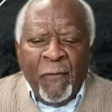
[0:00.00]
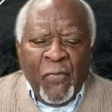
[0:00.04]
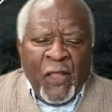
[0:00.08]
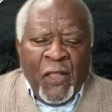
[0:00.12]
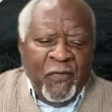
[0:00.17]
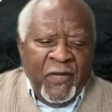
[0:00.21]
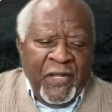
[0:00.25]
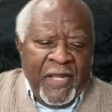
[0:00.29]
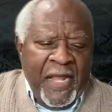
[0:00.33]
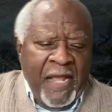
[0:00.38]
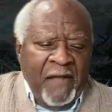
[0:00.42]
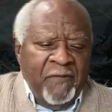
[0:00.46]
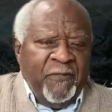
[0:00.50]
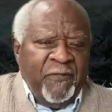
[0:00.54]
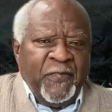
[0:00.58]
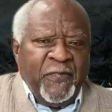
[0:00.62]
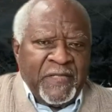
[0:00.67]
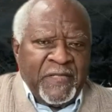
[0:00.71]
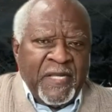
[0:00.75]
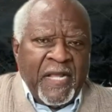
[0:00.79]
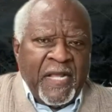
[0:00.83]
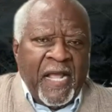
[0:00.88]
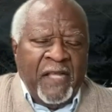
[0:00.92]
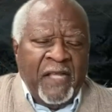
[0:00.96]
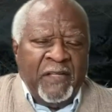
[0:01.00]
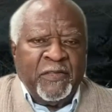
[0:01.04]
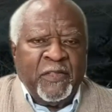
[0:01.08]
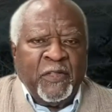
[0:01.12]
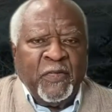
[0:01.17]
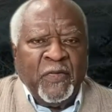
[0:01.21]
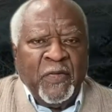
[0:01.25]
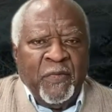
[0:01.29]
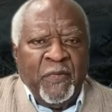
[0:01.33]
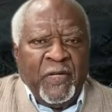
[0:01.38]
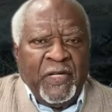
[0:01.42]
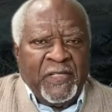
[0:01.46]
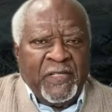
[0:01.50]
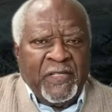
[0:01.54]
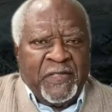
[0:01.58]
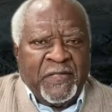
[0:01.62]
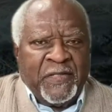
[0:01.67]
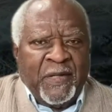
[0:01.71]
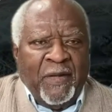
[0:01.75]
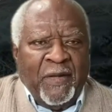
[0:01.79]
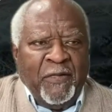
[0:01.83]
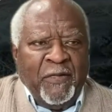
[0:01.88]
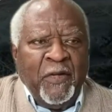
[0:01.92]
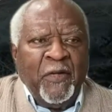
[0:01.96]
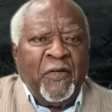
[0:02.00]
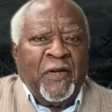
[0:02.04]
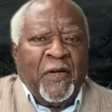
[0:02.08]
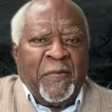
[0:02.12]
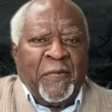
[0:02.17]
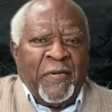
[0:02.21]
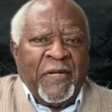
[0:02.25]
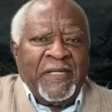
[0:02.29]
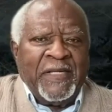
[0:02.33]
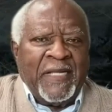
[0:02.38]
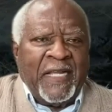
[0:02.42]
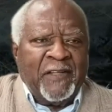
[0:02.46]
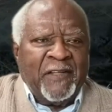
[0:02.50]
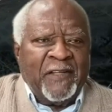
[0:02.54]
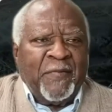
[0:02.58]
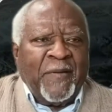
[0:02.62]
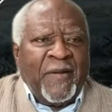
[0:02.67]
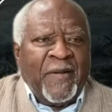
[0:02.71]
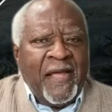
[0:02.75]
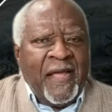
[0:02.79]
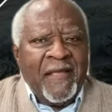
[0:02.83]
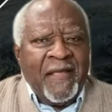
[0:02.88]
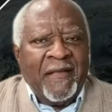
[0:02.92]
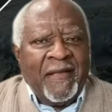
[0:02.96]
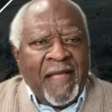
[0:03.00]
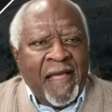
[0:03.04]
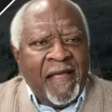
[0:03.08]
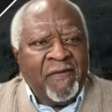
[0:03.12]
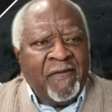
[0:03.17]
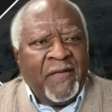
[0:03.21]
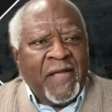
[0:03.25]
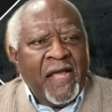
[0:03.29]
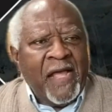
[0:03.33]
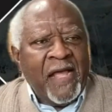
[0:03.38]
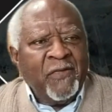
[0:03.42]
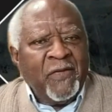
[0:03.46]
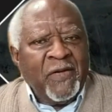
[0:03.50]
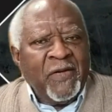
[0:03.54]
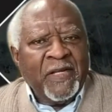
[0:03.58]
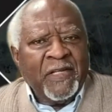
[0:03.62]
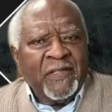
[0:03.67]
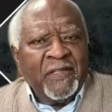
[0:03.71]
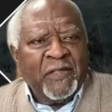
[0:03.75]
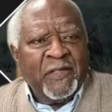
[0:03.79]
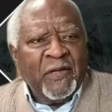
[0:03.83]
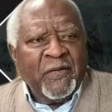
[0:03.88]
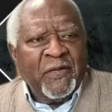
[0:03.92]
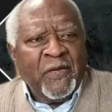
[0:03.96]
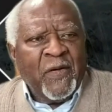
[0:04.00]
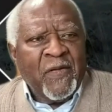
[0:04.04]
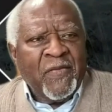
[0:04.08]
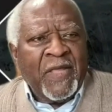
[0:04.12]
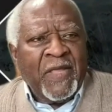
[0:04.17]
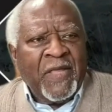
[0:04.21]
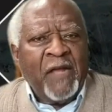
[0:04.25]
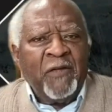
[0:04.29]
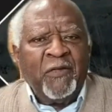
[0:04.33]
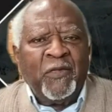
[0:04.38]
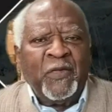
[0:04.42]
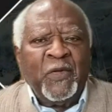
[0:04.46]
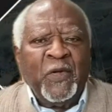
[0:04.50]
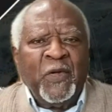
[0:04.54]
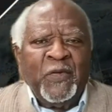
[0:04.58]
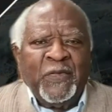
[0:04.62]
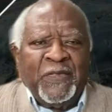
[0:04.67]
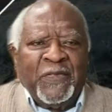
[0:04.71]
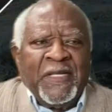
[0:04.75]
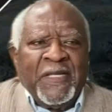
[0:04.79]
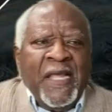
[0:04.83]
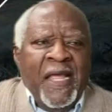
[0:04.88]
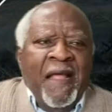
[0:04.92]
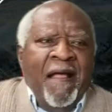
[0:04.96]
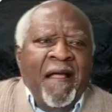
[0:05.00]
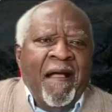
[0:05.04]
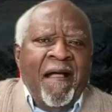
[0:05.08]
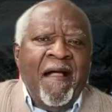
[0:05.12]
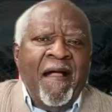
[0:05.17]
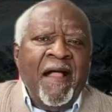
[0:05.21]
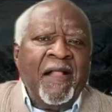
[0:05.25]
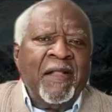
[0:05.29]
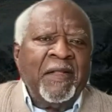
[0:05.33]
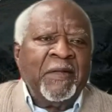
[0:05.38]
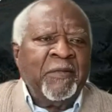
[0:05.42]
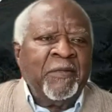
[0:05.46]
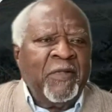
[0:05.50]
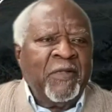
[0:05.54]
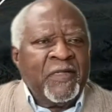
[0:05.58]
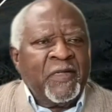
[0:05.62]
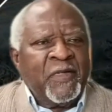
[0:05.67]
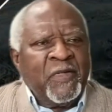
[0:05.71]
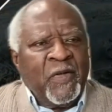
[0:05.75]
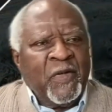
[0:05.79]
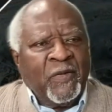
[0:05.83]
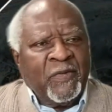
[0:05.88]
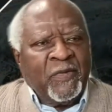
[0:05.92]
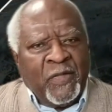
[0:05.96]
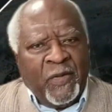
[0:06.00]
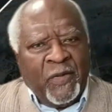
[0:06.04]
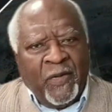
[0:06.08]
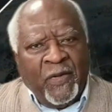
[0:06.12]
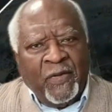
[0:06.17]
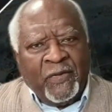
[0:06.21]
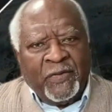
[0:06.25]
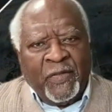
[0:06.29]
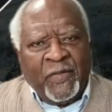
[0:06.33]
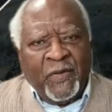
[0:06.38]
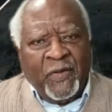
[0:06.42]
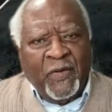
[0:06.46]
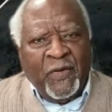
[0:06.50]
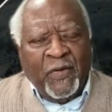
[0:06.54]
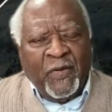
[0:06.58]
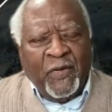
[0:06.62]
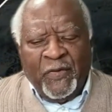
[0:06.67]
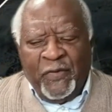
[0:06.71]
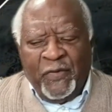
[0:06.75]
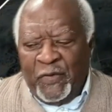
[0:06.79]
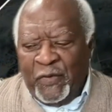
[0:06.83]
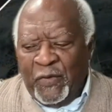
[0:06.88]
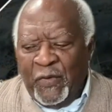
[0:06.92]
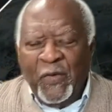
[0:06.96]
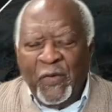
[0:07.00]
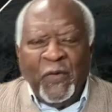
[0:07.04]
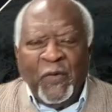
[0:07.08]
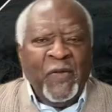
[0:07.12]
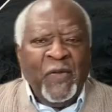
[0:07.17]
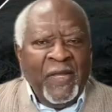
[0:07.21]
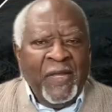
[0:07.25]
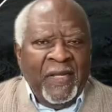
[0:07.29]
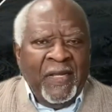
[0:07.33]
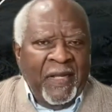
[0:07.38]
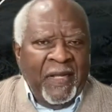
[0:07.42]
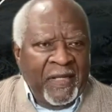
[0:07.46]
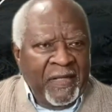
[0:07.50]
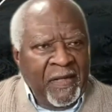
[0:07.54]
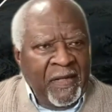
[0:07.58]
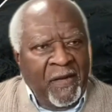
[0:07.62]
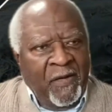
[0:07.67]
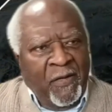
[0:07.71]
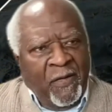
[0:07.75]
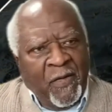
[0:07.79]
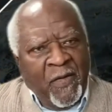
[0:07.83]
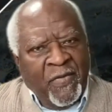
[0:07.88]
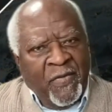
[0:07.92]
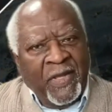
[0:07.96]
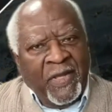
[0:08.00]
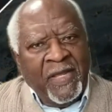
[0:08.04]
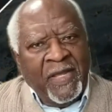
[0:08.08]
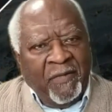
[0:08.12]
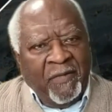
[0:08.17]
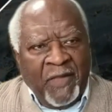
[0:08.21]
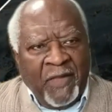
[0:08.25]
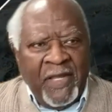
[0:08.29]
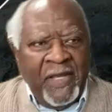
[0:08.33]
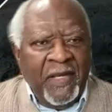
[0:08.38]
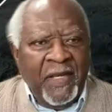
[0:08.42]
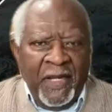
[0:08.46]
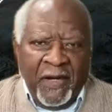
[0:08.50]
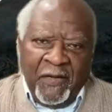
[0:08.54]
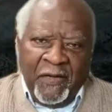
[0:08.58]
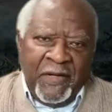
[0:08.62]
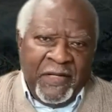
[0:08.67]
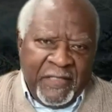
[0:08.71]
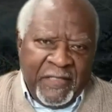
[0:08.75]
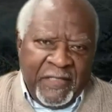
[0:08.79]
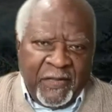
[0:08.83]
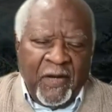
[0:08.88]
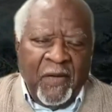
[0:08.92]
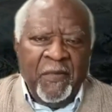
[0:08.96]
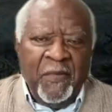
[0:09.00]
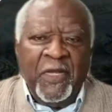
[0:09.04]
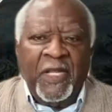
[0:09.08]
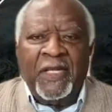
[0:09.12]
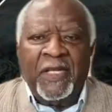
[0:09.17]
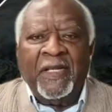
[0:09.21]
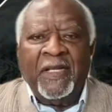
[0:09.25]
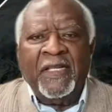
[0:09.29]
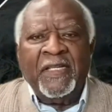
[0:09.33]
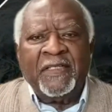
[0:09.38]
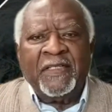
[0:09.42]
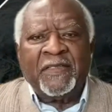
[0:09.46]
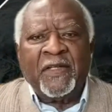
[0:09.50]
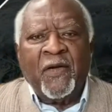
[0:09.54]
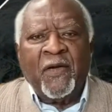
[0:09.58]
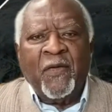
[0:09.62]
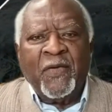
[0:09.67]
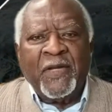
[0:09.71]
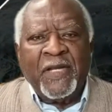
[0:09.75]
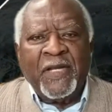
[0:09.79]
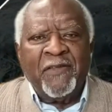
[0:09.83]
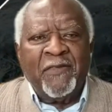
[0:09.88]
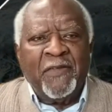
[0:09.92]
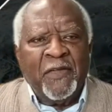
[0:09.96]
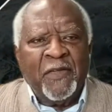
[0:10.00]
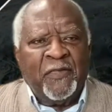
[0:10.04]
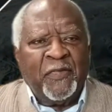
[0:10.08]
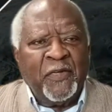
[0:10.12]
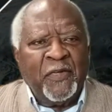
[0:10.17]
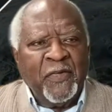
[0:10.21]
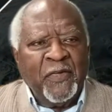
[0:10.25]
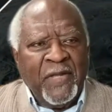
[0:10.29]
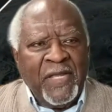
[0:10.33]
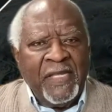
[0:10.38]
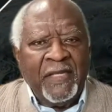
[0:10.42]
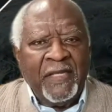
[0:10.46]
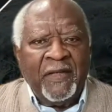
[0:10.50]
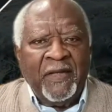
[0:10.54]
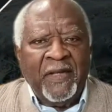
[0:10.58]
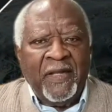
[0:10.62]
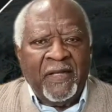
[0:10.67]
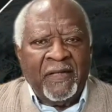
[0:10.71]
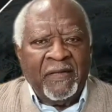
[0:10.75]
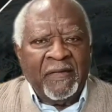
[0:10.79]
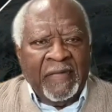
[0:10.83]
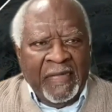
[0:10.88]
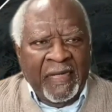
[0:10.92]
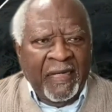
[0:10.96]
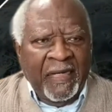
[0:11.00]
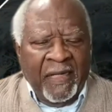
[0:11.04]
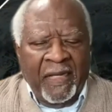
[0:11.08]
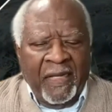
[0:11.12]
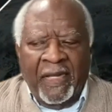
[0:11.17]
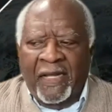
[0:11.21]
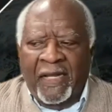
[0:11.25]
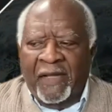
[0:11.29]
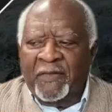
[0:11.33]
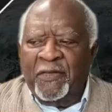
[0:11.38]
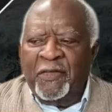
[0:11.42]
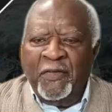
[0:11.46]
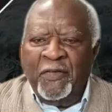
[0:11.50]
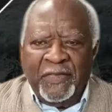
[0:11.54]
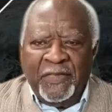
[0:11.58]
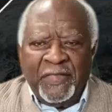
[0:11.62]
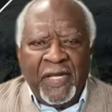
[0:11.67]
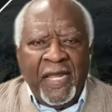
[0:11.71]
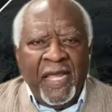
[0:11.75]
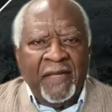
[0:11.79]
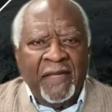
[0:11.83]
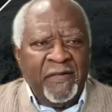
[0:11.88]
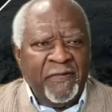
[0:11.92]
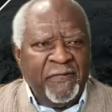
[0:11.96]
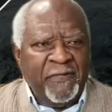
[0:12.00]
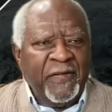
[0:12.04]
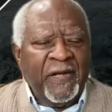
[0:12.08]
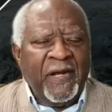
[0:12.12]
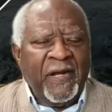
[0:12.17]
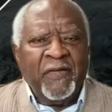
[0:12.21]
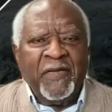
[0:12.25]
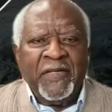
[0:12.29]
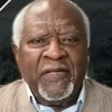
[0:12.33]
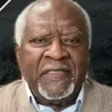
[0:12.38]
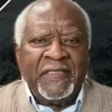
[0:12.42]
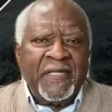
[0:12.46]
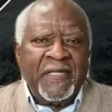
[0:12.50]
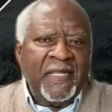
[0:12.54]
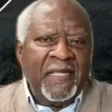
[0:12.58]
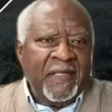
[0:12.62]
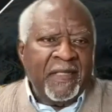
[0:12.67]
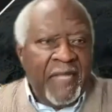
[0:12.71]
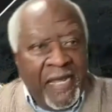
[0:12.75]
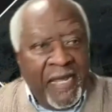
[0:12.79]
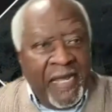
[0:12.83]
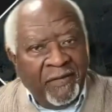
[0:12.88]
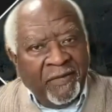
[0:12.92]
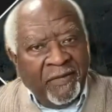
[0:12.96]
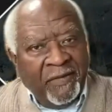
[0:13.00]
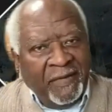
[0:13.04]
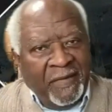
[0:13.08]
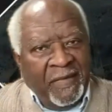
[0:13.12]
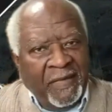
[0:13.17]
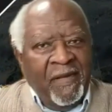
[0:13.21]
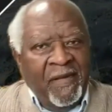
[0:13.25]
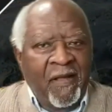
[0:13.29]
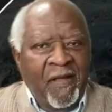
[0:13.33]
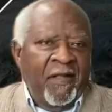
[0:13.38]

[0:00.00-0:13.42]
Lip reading: we emphasize too much Europe, and that's why I wanted to go that route, to go through the Near East or Middle East or whatever, through India, through China, Far East, and then